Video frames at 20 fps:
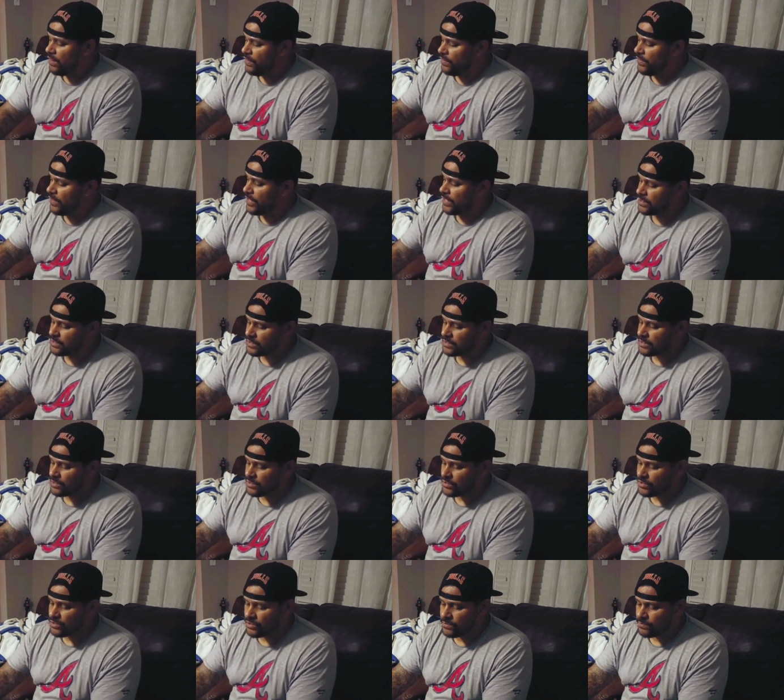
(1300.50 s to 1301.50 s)
This
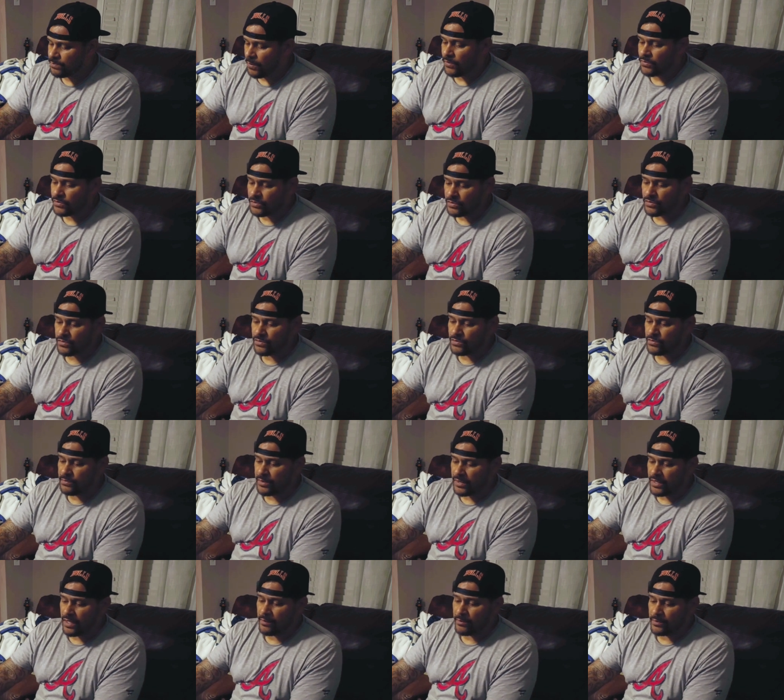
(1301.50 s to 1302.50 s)
is supposed to
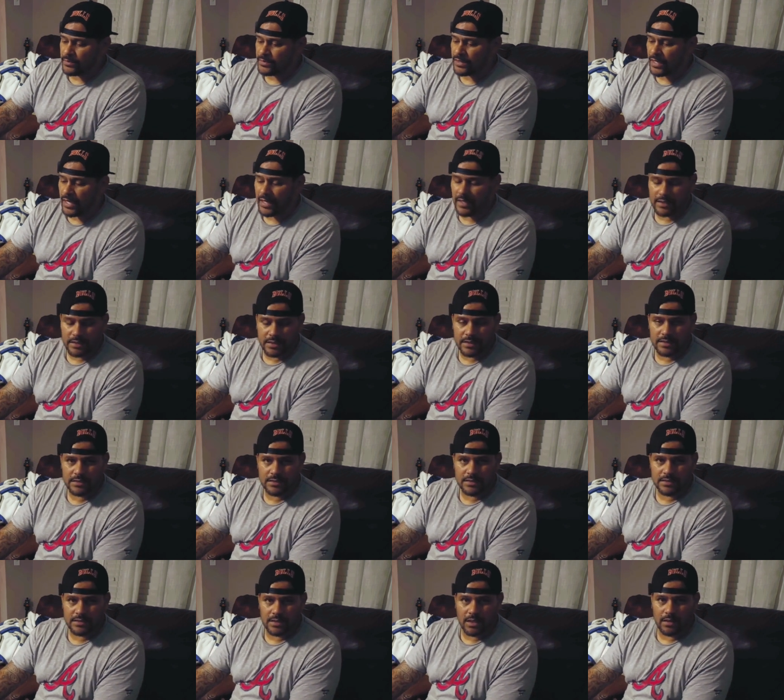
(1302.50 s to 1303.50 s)
be able to handle it.
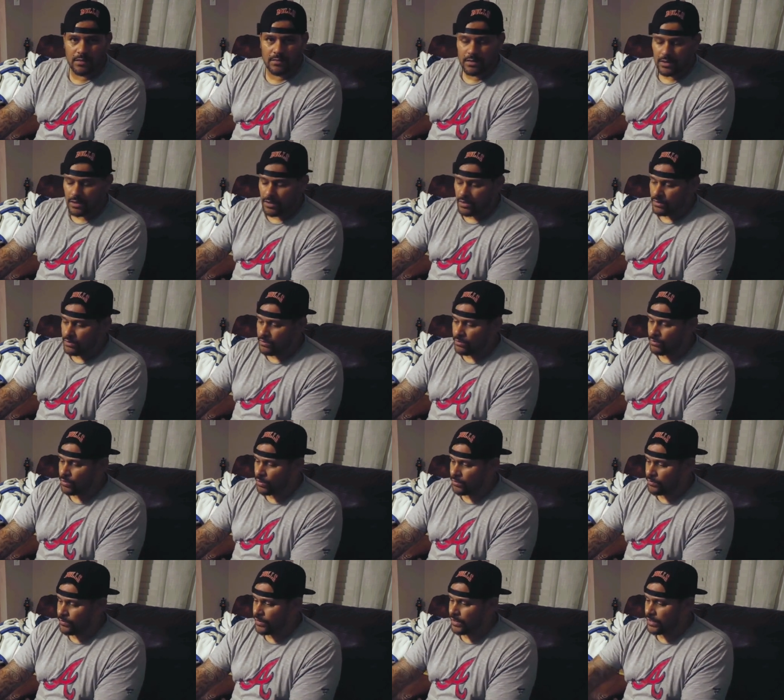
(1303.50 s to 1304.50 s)
So we'll
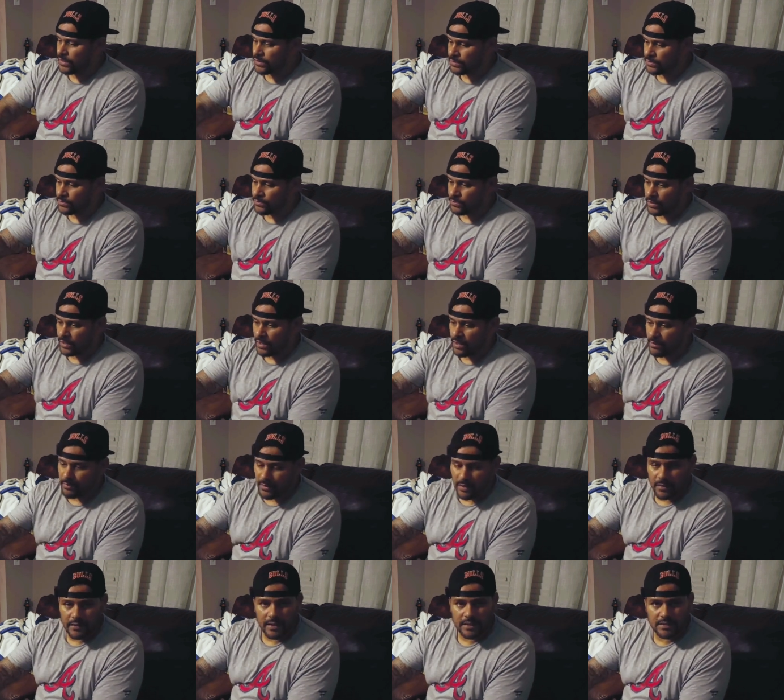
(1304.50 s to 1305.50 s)
work with this. We're going to
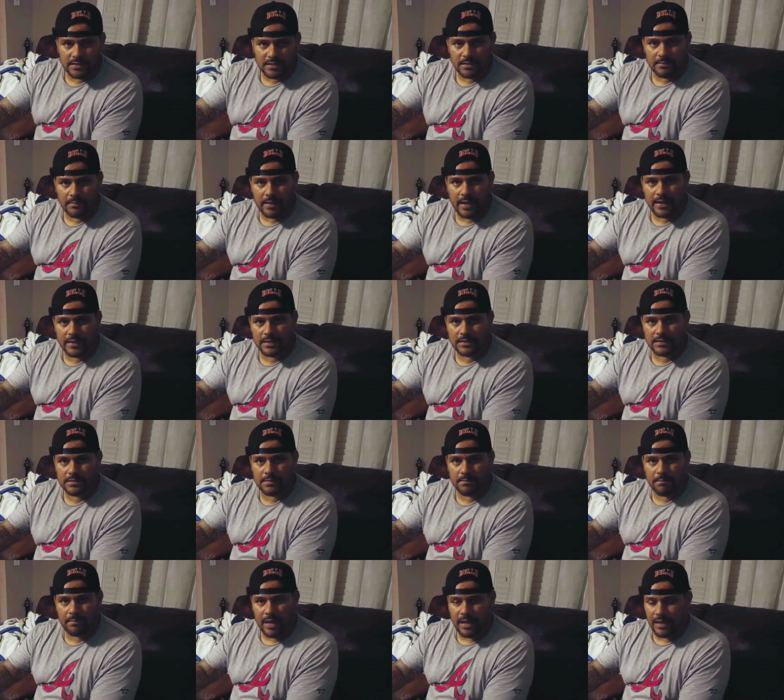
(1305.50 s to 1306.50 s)
build that
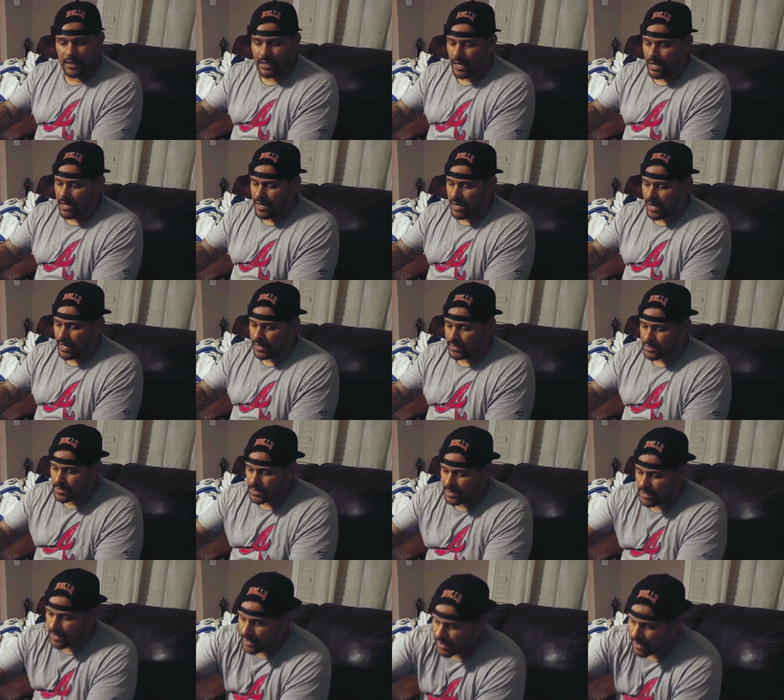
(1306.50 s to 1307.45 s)
CMAX bank next,